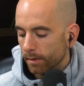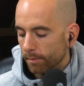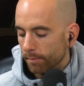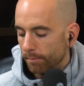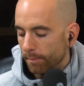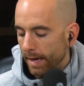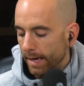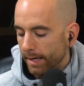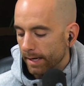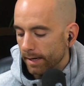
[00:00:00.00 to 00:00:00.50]

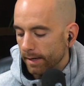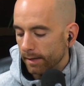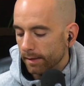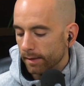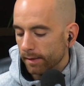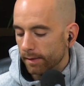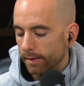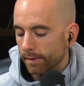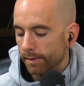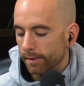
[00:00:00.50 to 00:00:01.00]

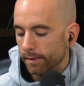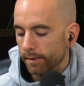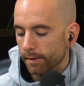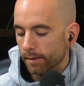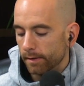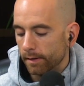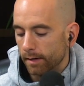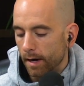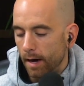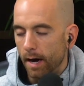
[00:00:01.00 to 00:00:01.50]
making
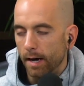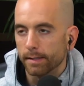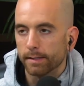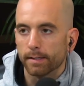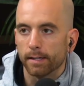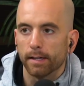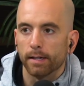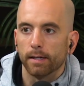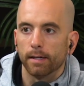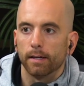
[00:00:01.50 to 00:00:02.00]

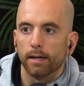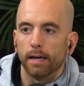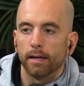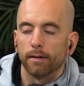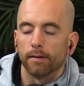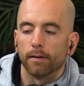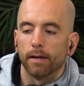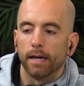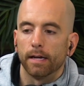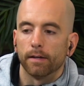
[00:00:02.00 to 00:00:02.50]
content
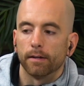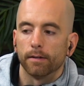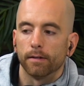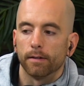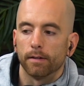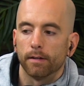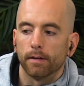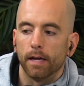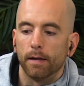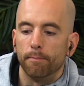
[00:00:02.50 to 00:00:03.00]
and
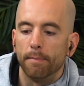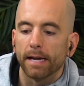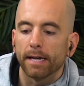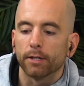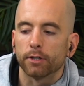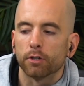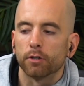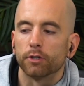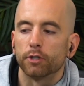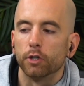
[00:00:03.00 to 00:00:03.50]
making
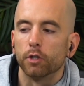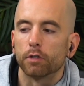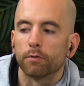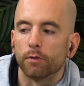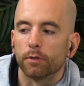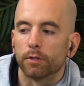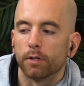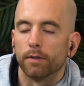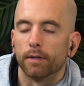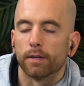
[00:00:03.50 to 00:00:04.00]
sure it's
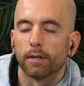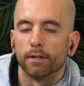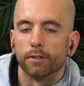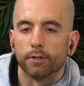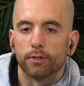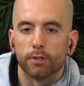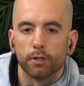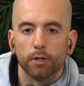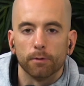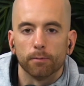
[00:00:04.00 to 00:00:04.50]
useful to the
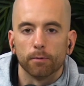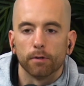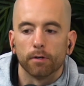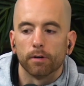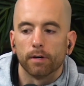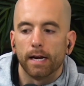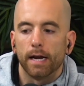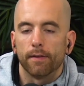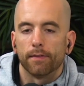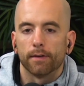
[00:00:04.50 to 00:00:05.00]
consumer
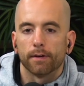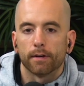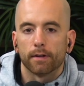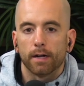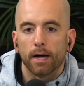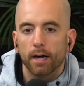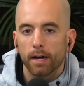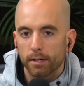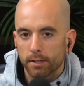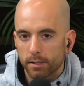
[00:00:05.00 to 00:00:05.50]
and the
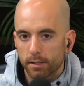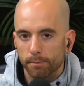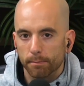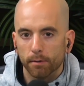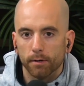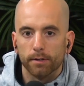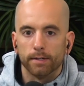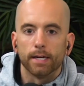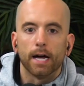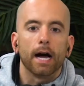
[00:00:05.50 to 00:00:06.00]

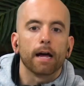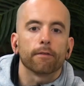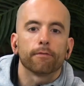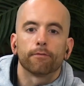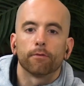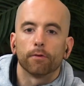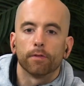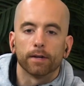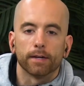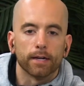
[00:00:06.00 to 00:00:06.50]
customer, not
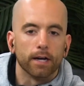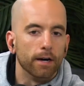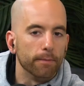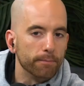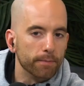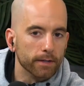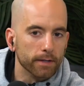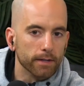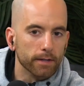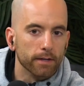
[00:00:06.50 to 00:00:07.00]
for the
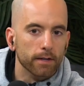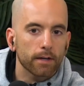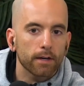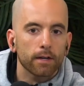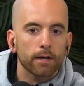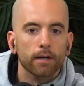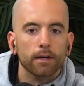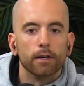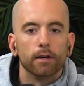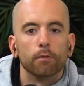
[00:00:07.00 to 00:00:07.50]
company,
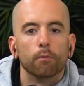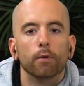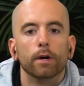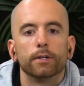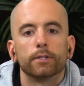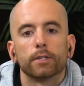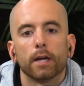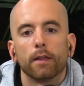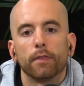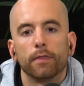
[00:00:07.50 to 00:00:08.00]

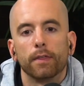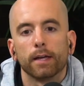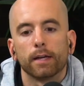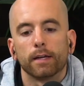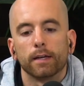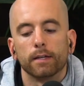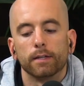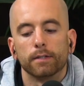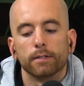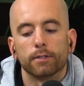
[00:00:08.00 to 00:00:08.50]
which I
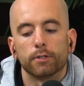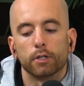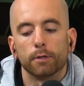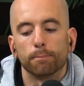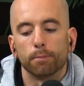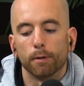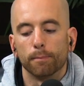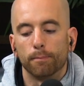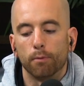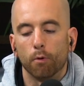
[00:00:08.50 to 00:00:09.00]
think is
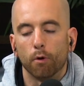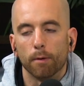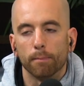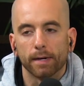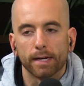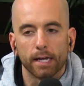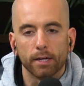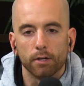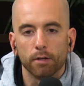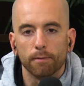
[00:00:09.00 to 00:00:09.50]
super important.
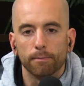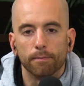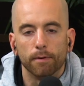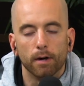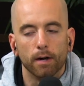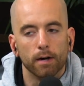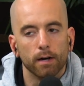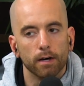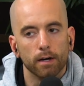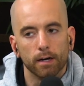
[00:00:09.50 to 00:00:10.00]
But can you
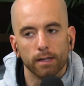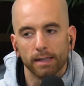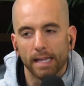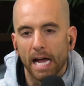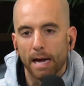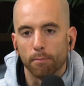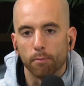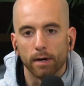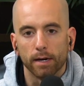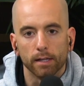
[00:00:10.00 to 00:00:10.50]

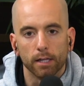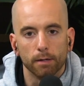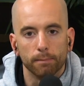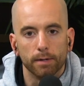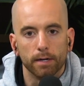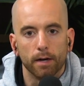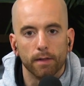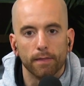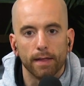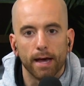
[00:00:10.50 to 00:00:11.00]
elaborate a little
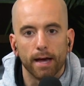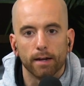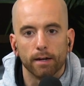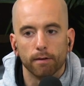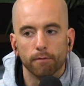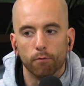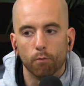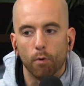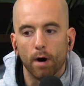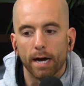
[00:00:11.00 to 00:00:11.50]
bit on that,
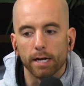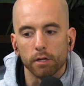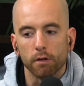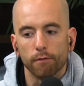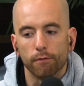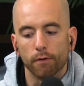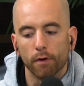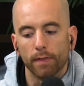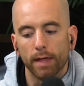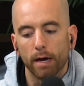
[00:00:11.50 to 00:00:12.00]
of why you
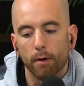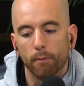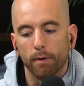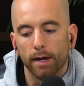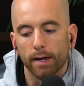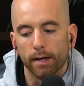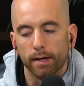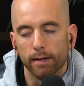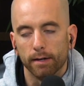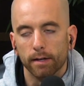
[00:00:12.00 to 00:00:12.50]
feel that
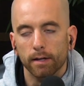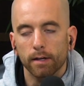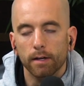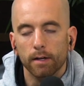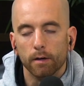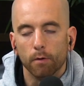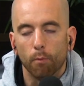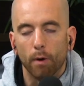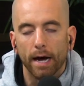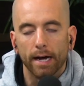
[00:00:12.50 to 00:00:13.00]
way and
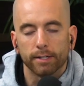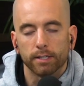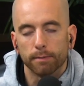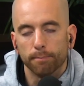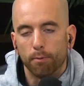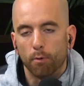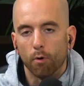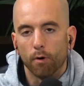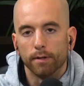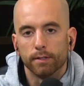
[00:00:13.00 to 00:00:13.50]
why it's
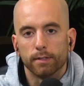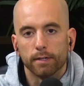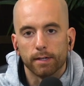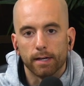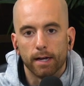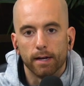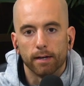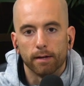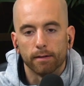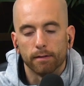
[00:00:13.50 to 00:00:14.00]
important to
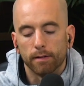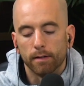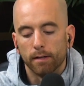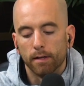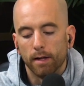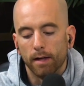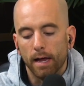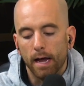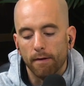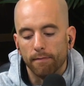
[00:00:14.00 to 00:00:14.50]
kind of
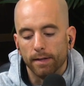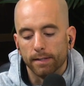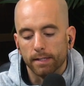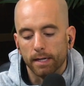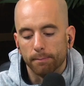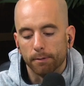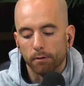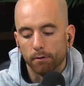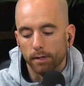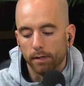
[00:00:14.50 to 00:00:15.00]
have that
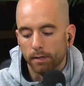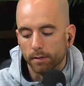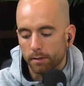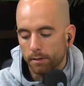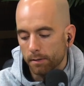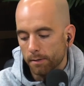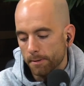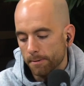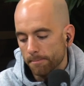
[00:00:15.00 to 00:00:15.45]
type of credence?